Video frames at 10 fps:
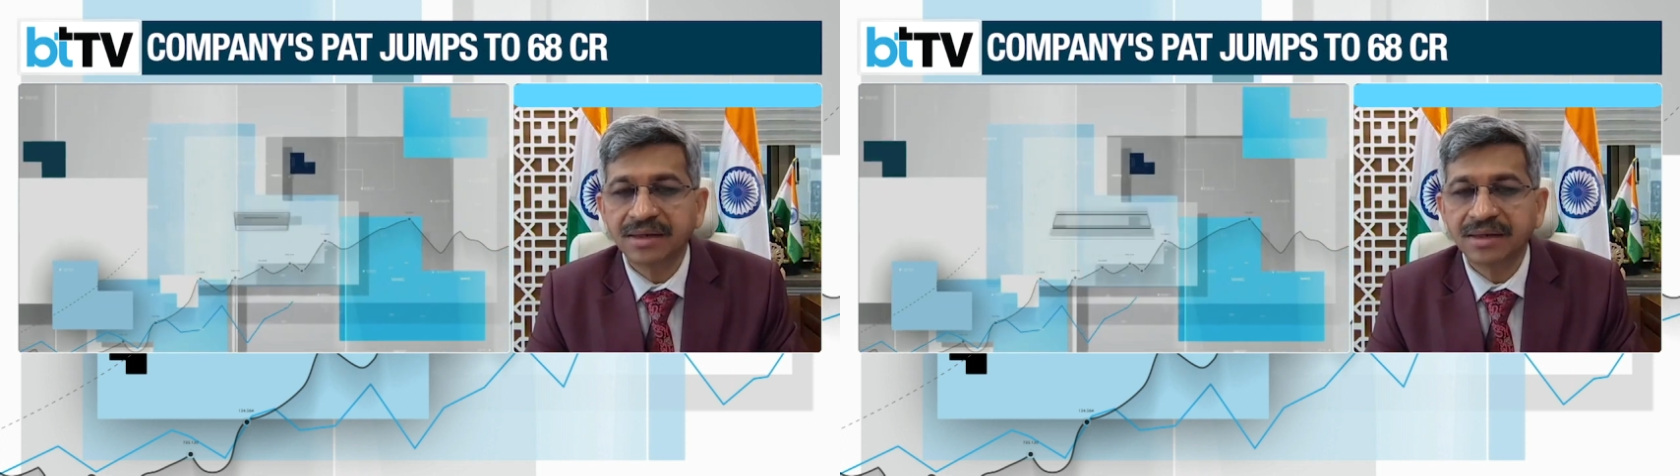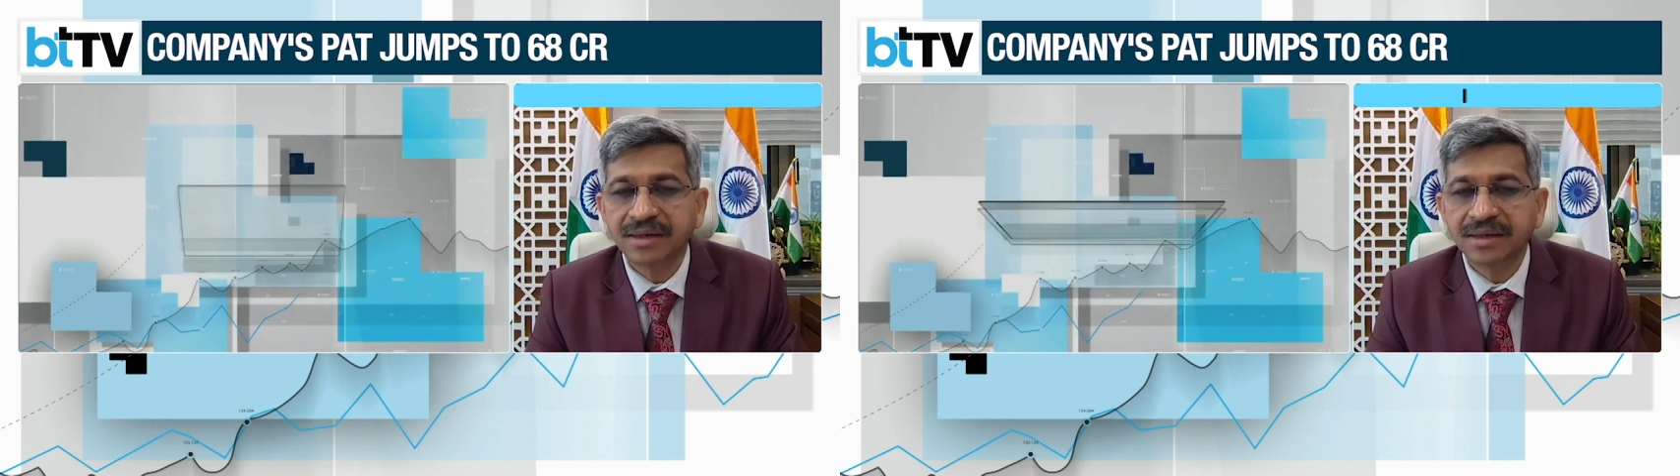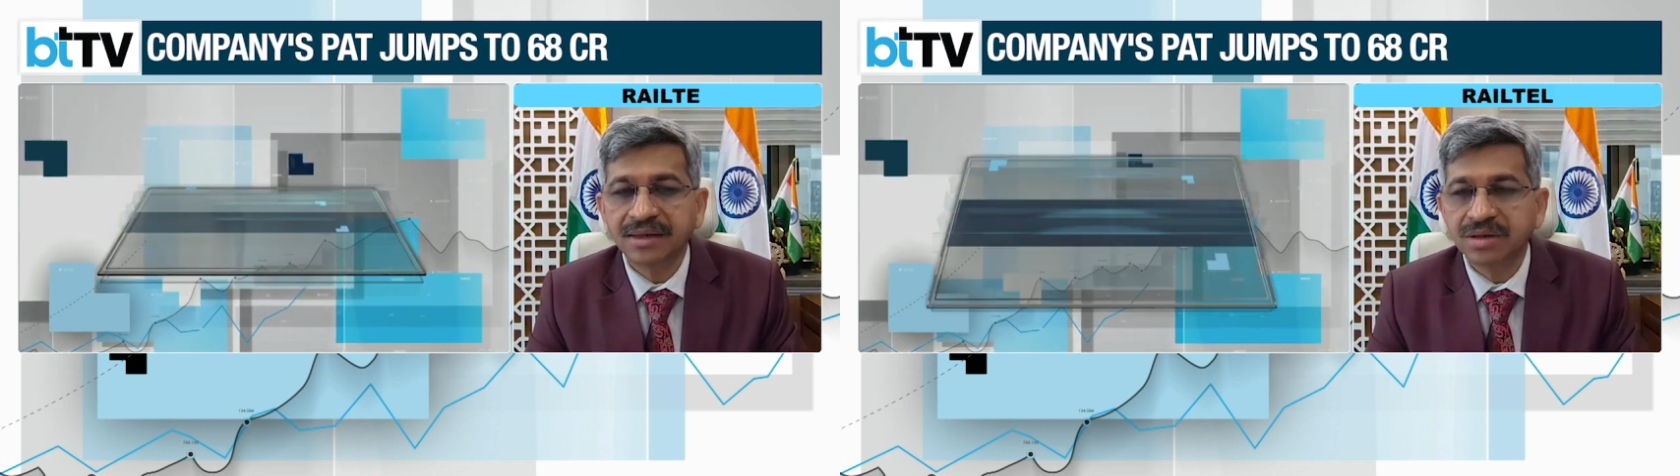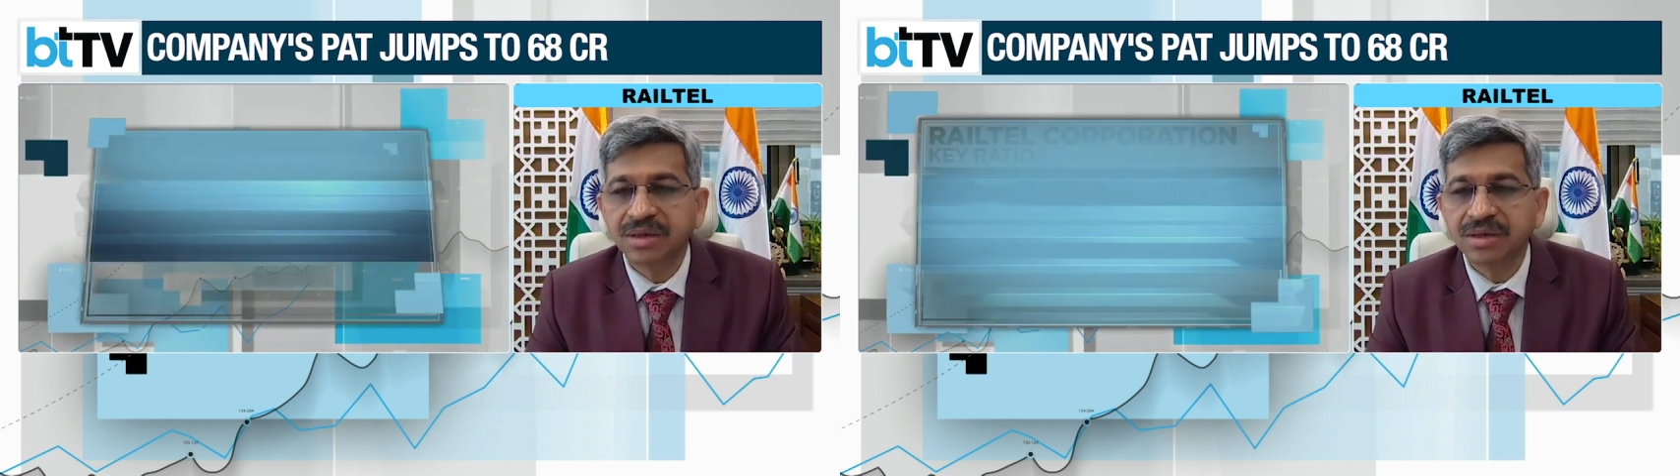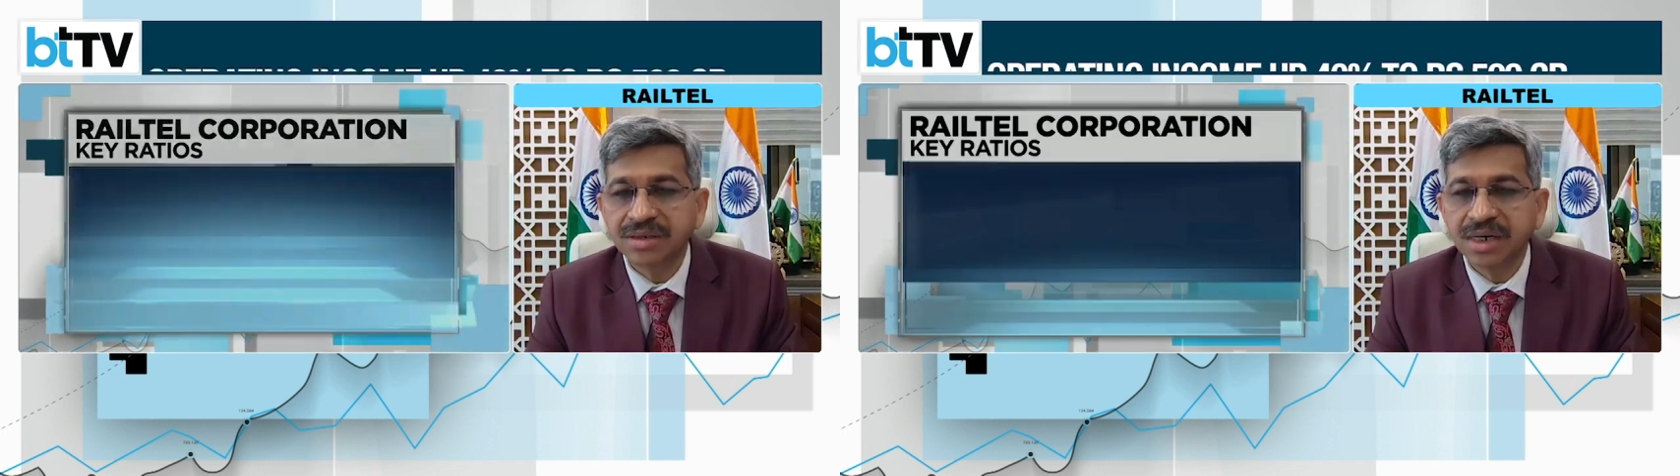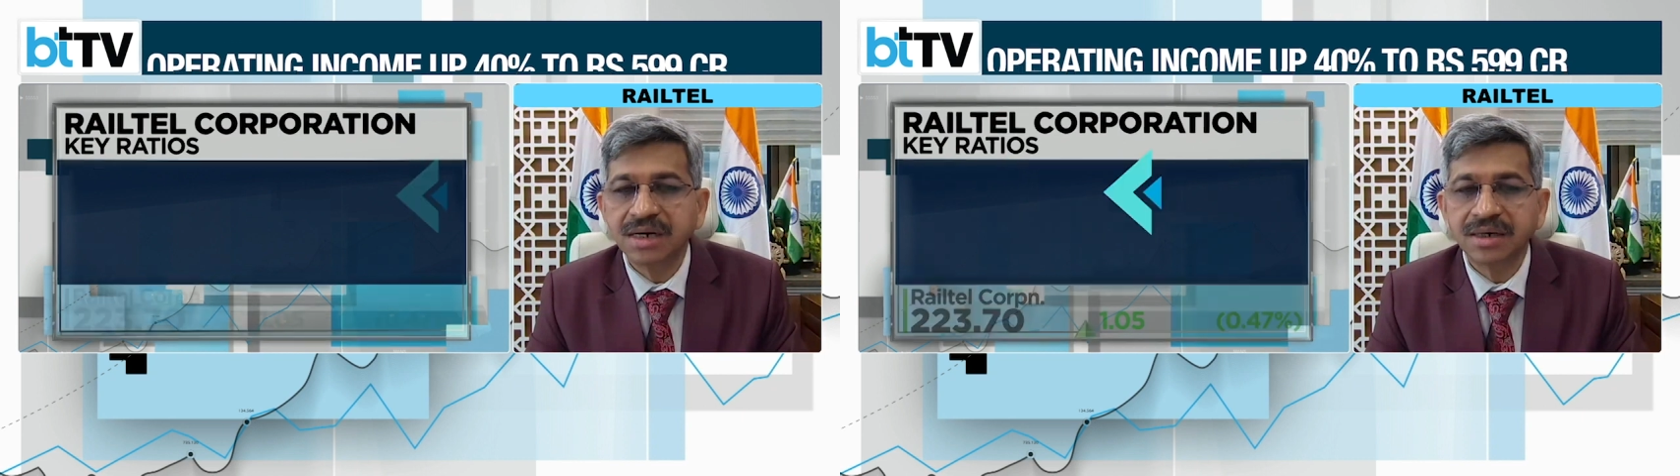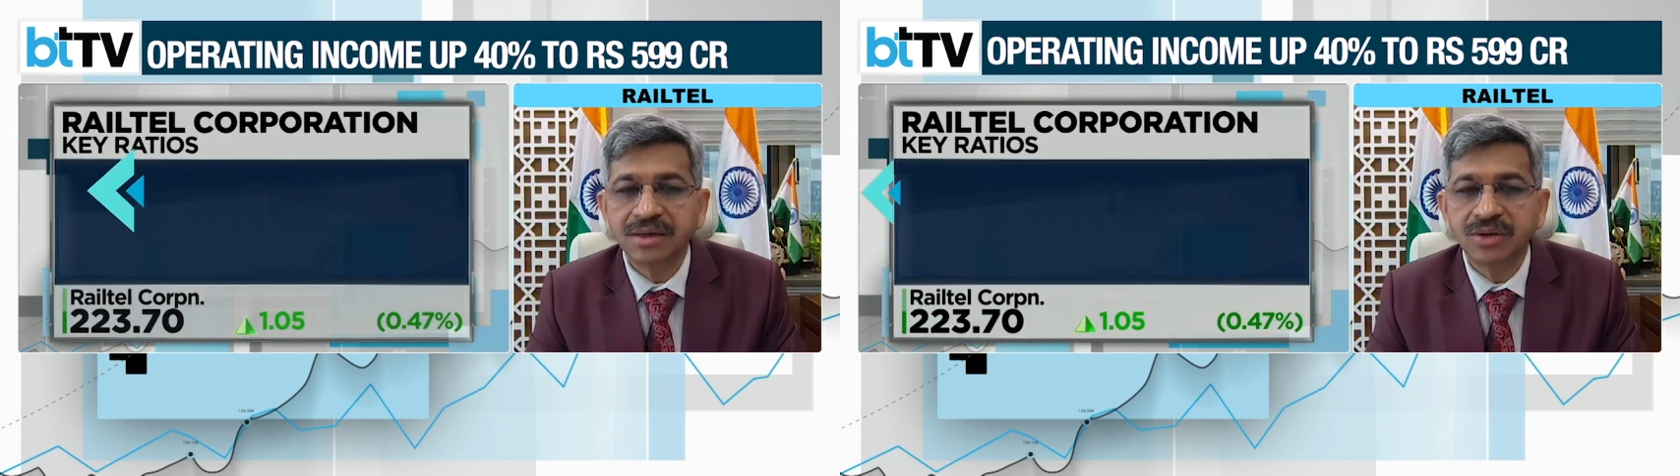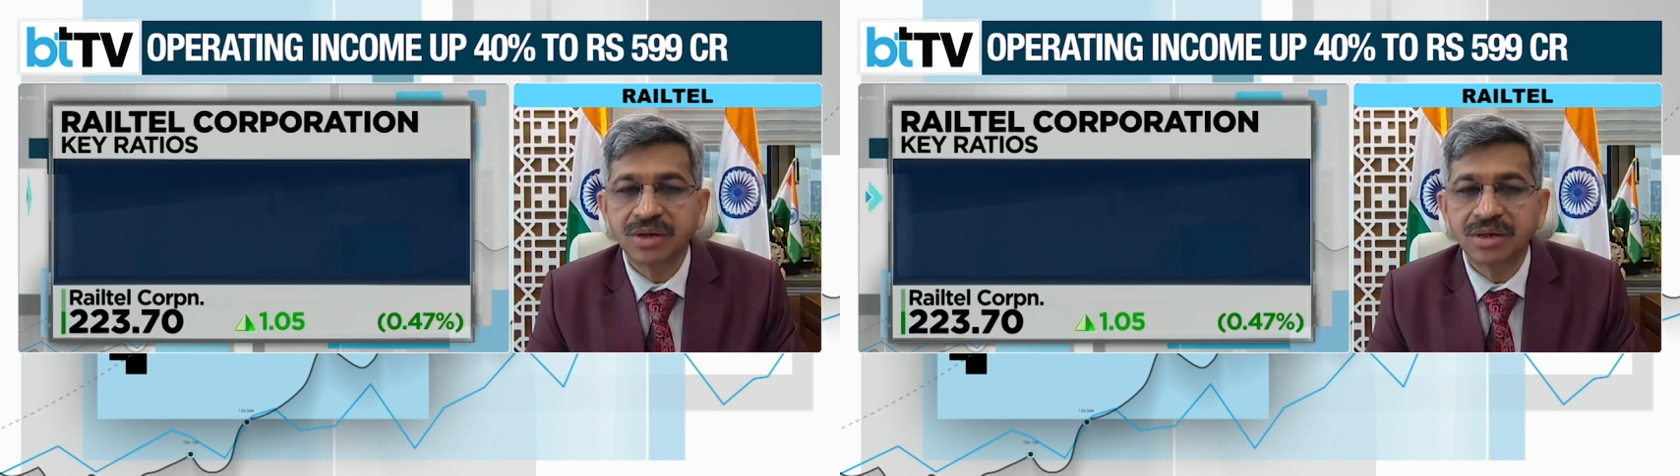it should result
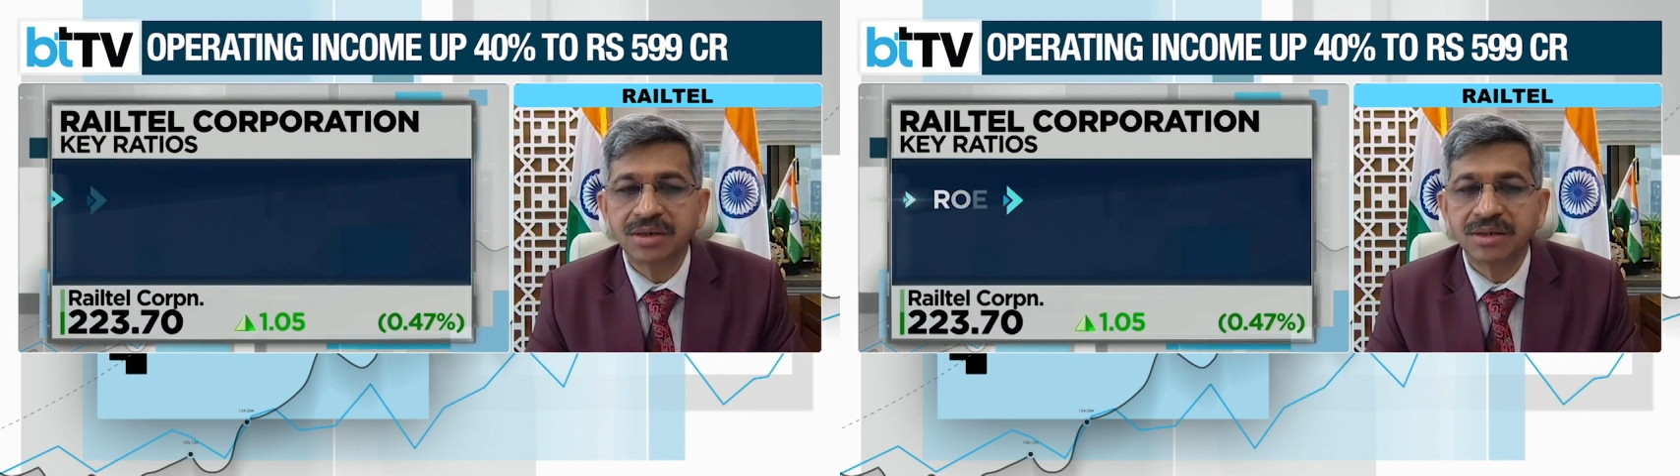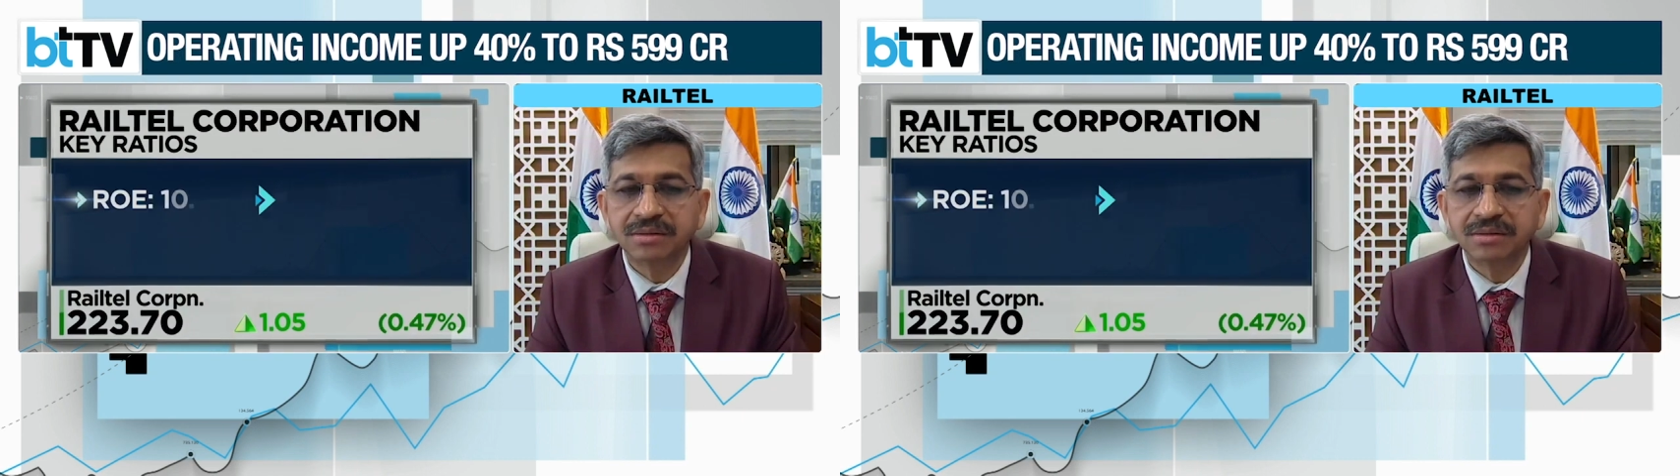in good